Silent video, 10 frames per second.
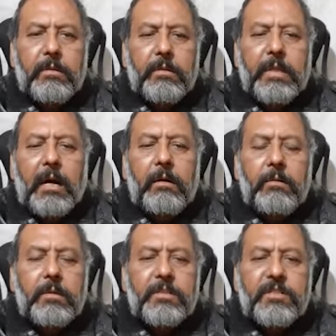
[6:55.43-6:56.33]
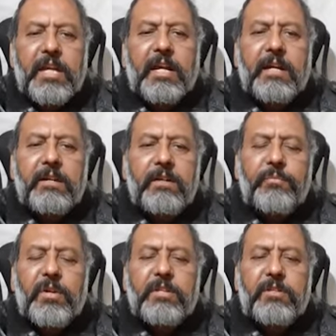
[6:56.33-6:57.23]
The second
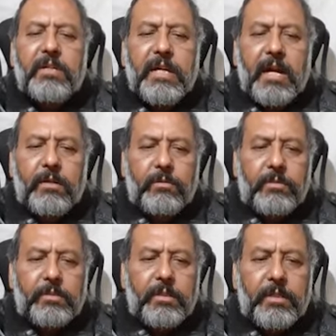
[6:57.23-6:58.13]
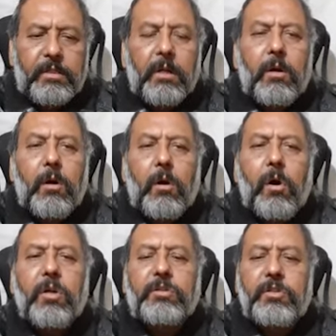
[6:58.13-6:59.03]
differential diagnosis is
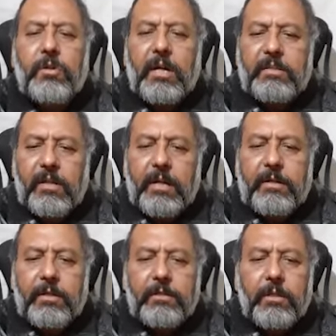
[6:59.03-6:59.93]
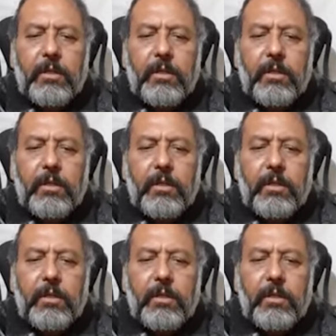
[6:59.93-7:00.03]
osteoarthritis.